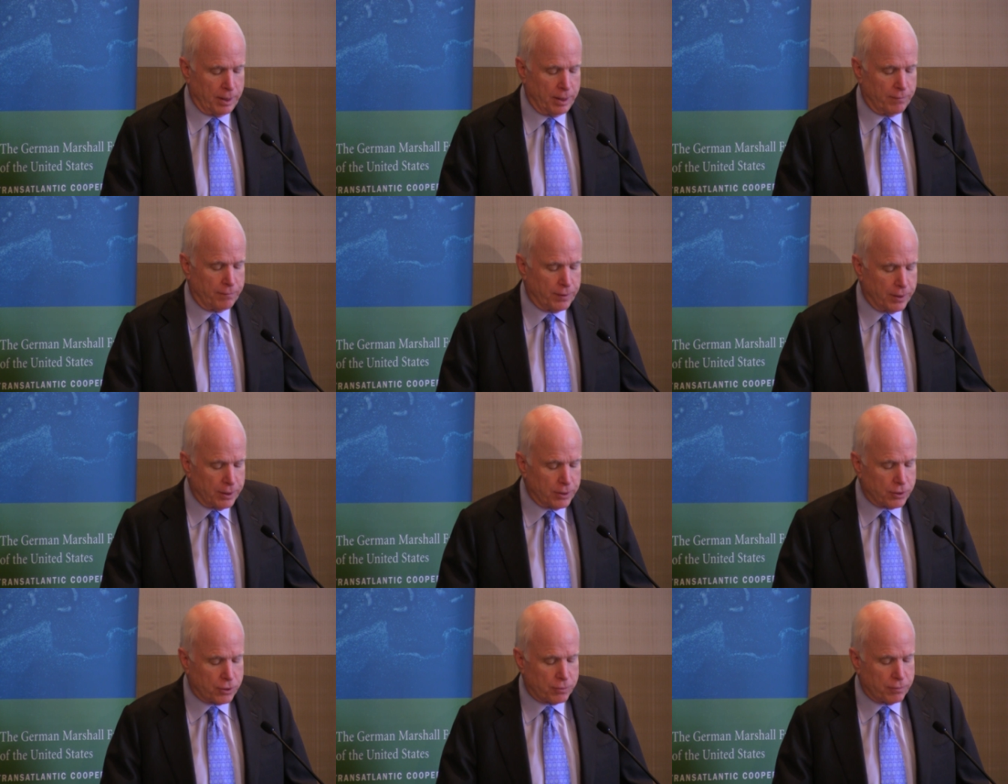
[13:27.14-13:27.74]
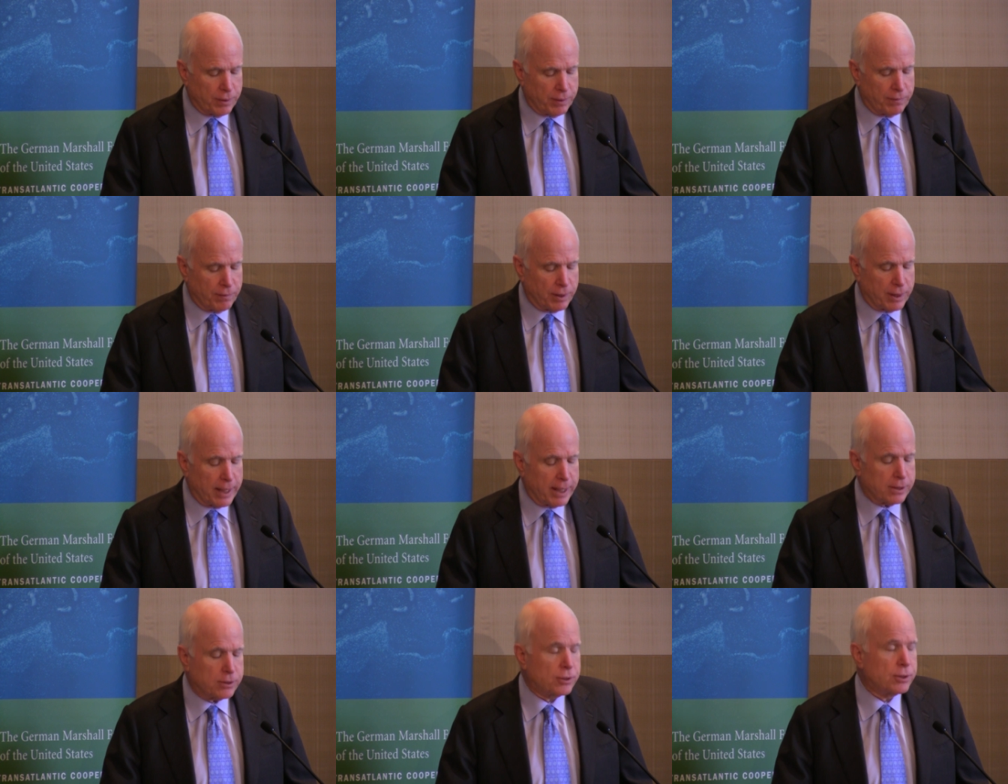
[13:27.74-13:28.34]
If the history of the
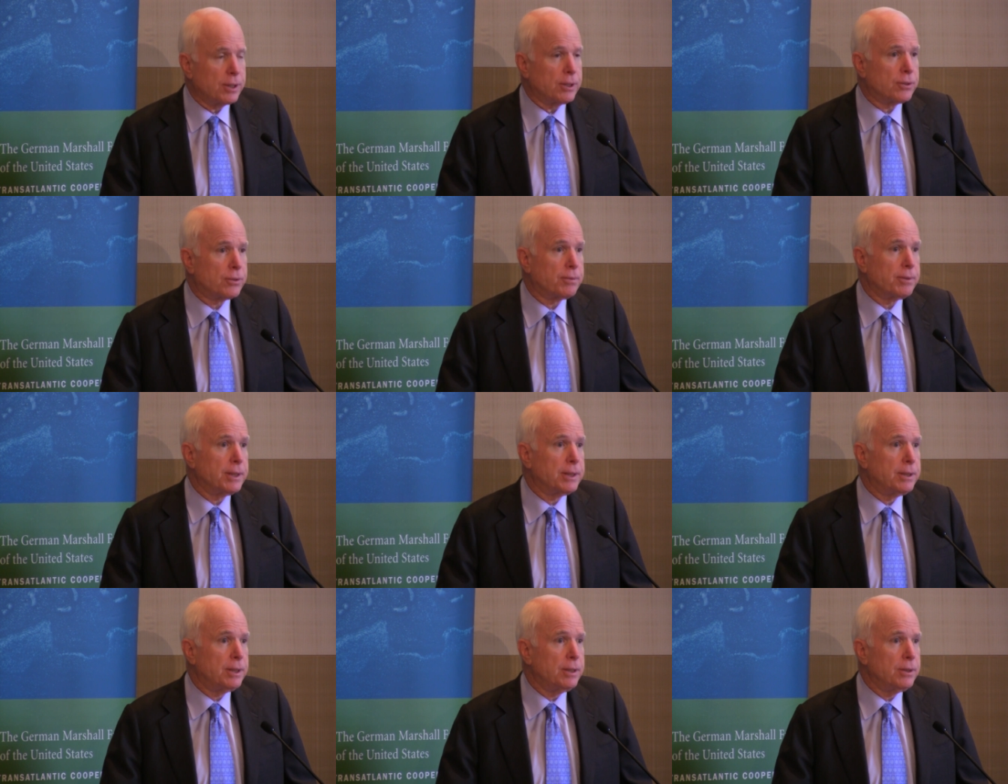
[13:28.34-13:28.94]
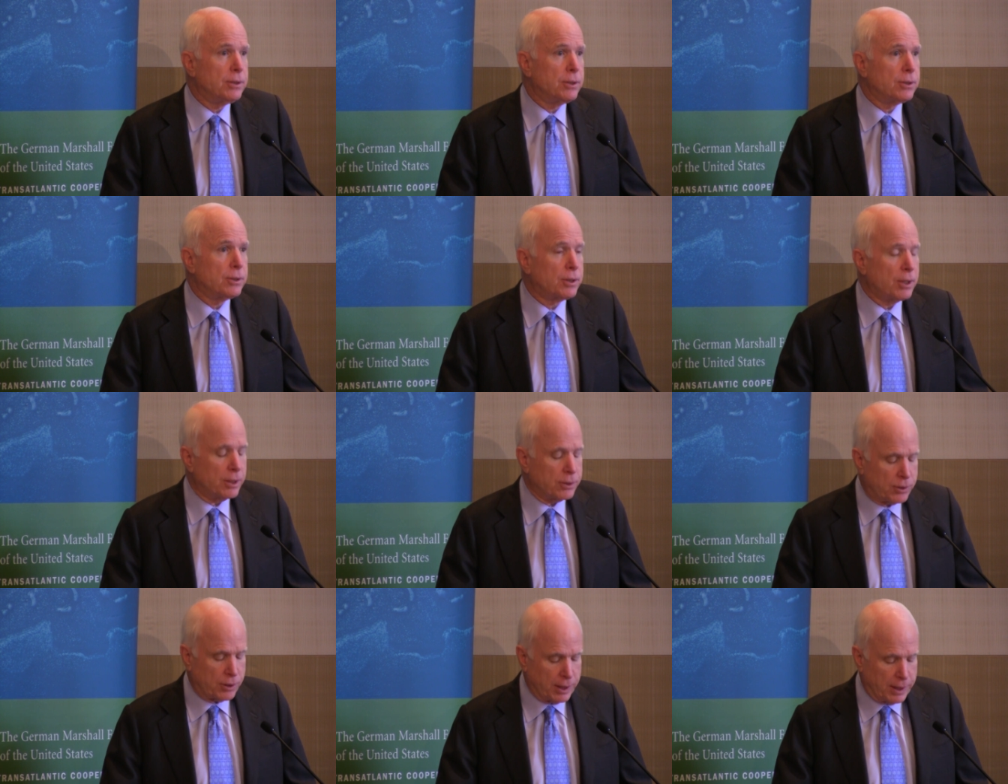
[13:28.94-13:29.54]
last century
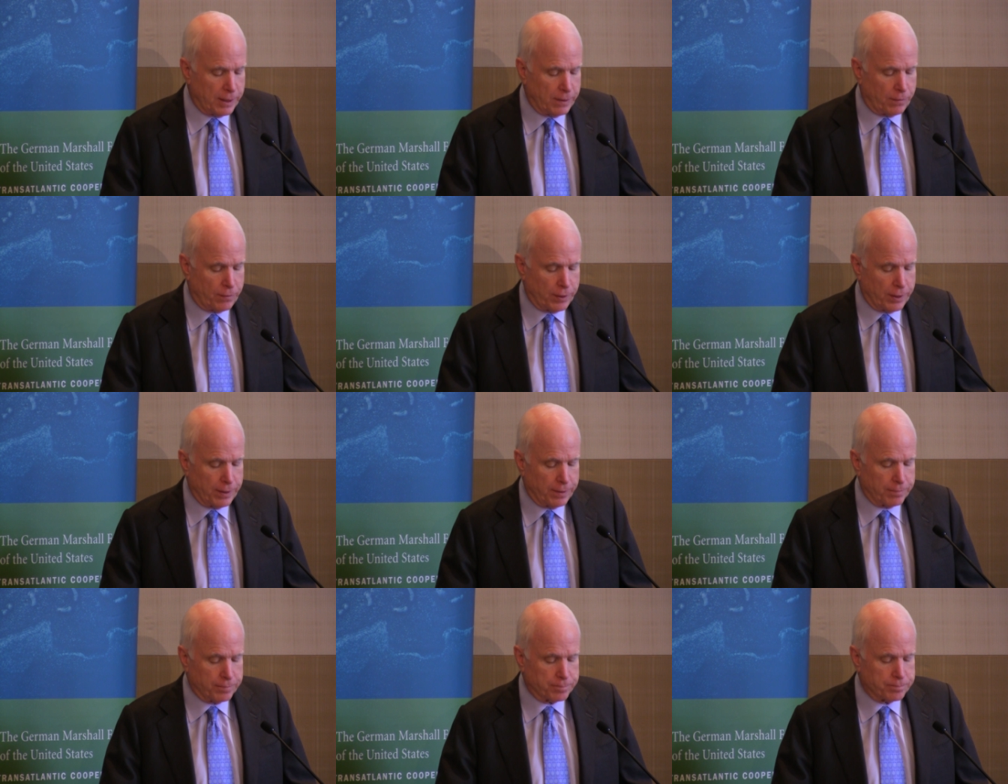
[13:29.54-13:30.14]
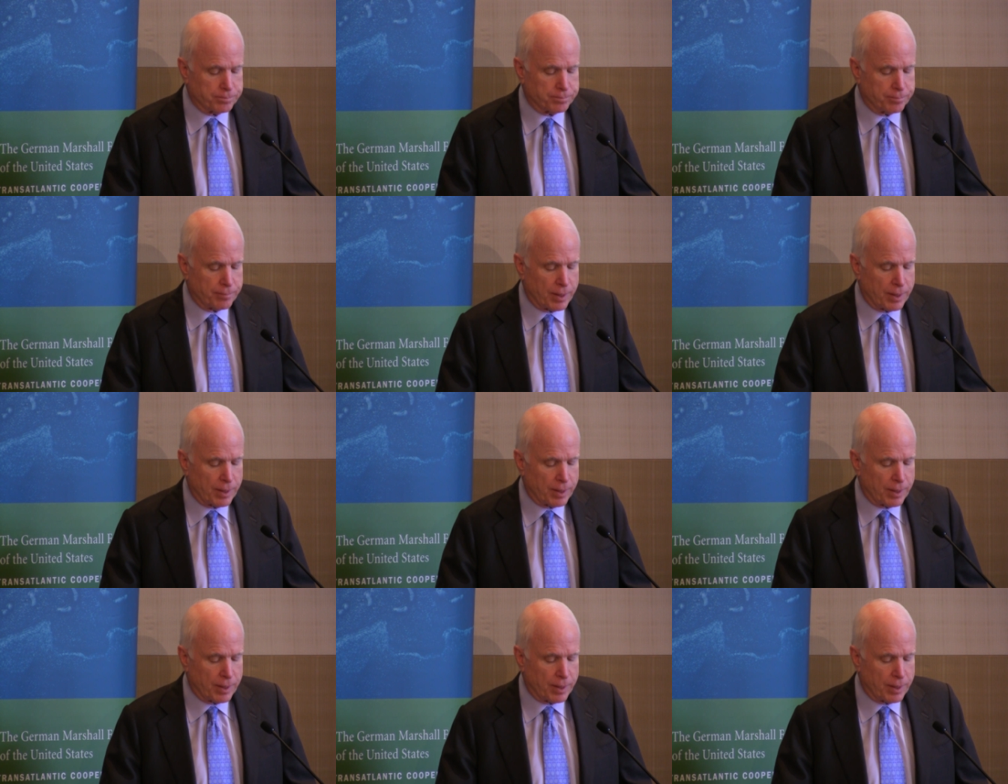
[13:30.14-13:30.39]
teaches us anything,